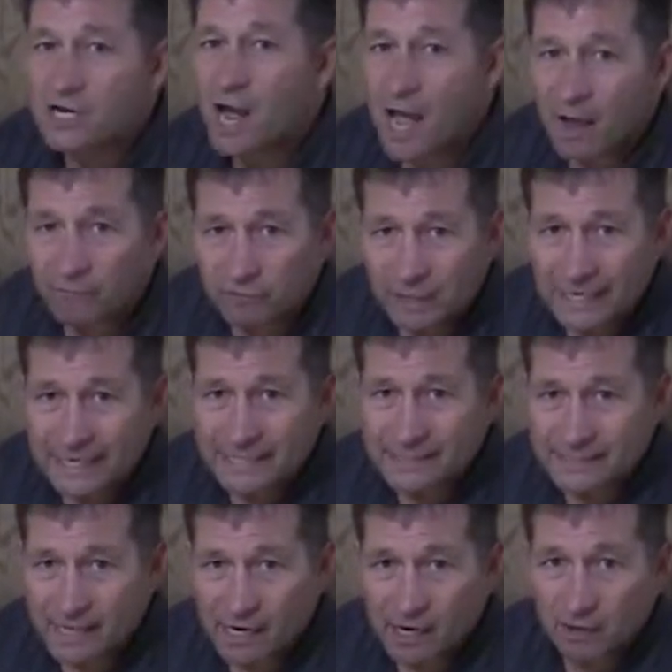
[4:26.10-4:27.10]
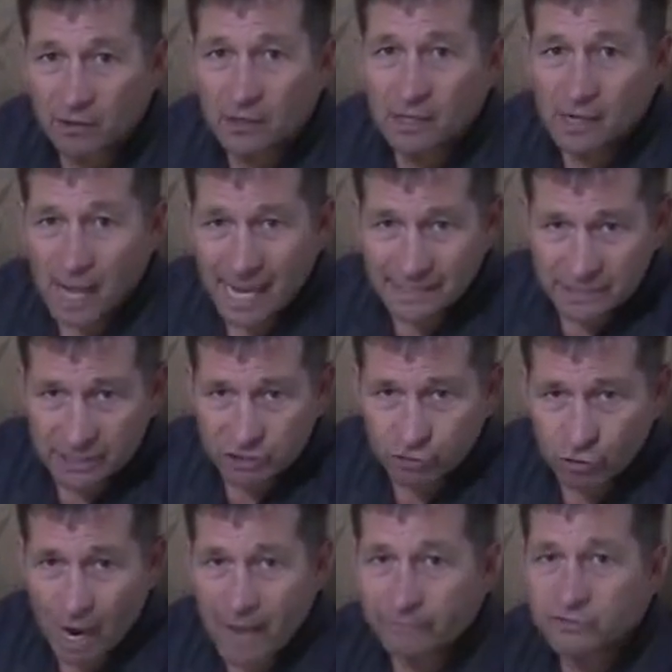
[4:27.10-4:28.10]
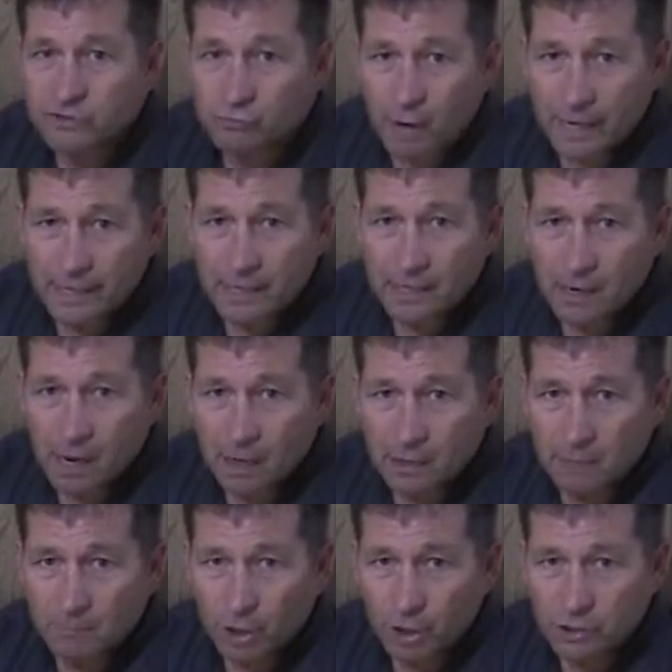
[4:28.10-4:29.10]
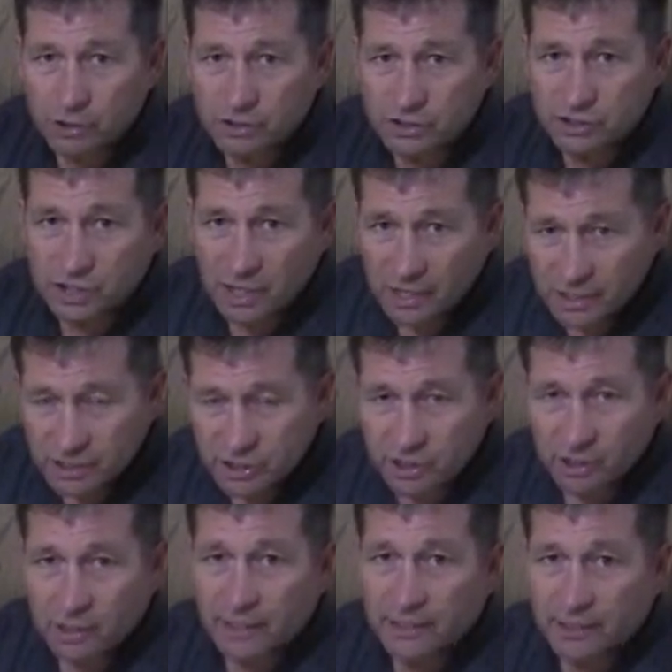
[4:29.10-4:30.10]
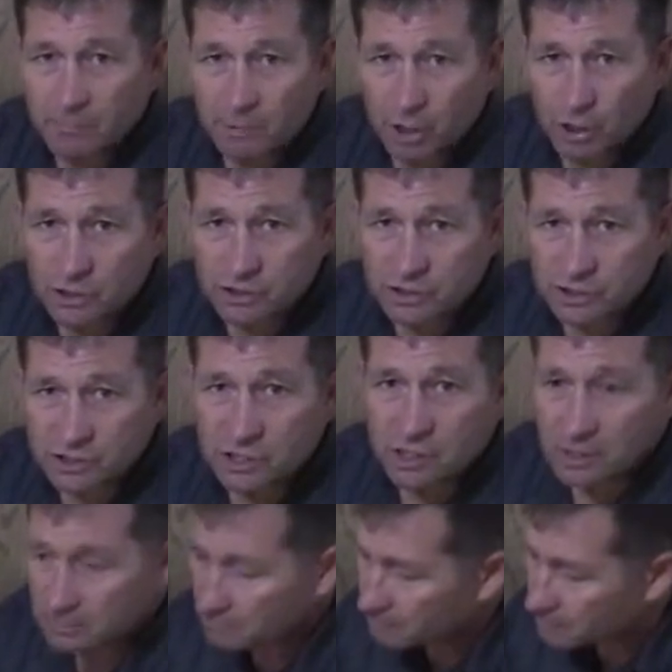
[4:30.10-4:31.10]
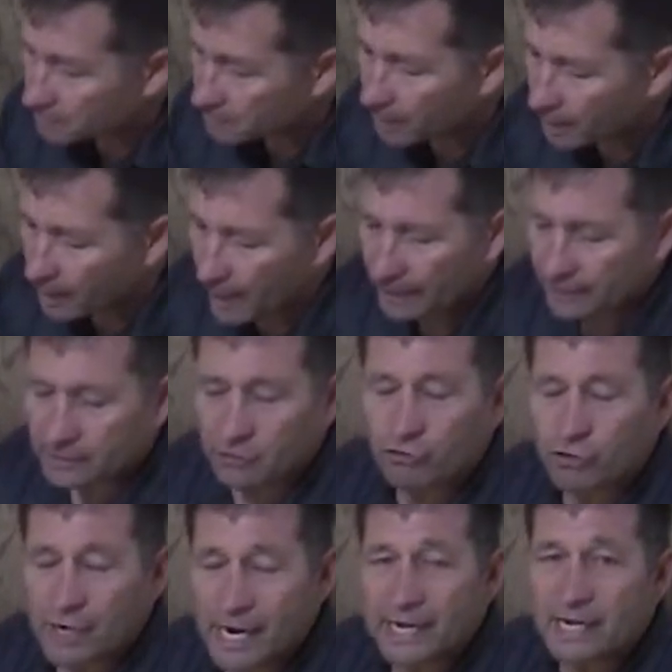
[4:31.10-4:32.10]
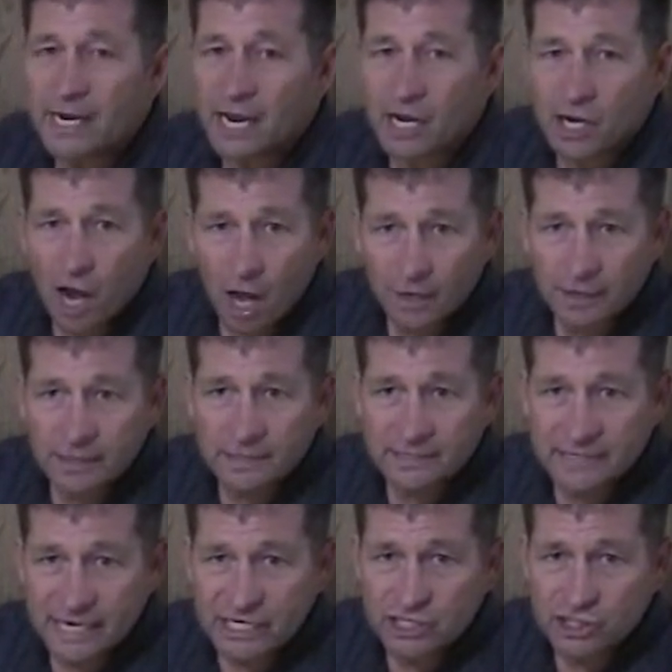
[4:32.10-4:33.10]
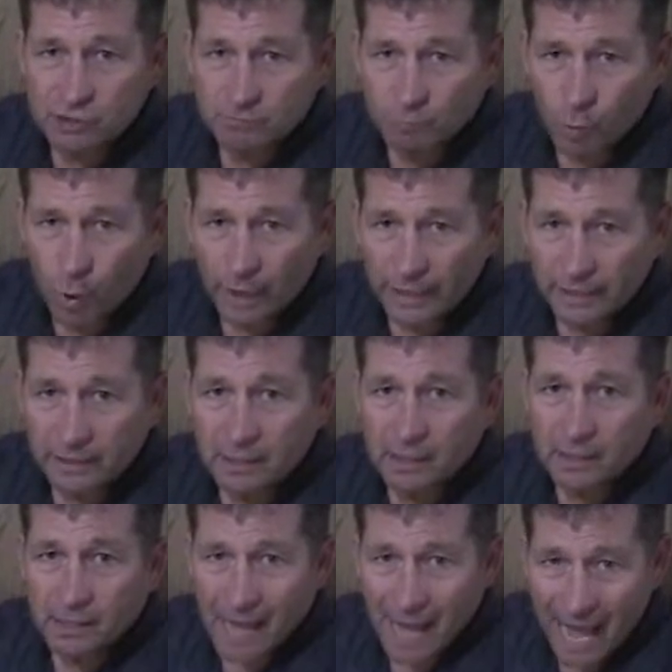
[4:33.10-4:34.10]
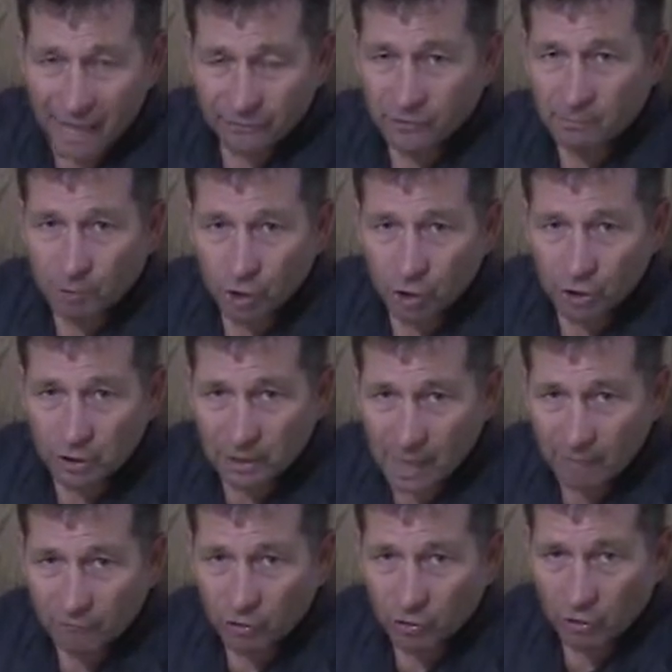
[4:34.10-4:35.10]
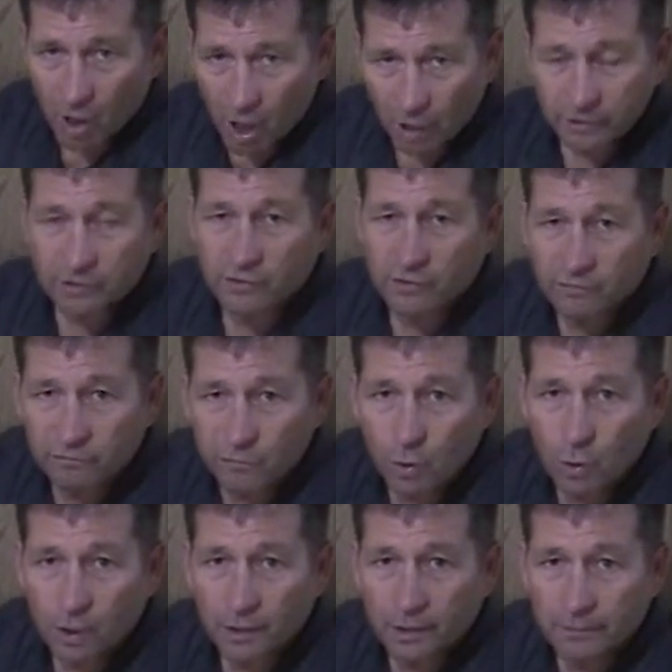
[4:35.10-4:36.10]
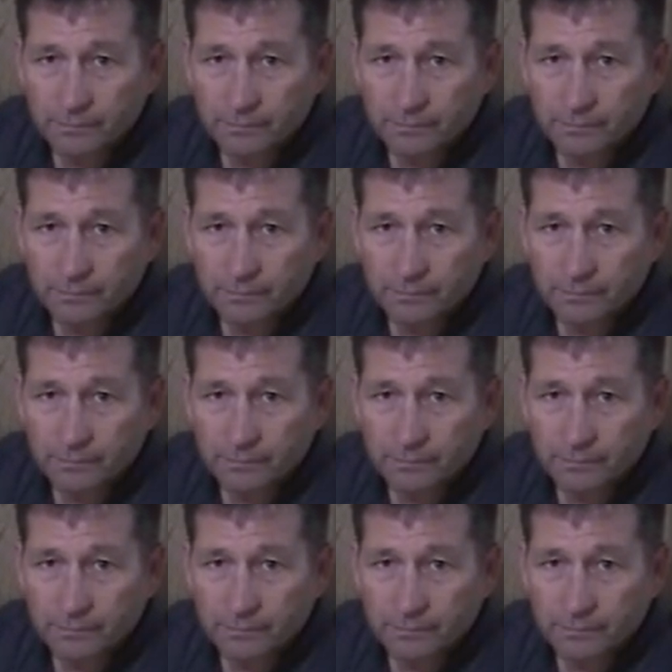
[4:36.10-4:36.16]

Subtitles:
have leaks there, as it drafts right in on the birds, chilling the birds and creating a condensation point at the bird level onto the floor.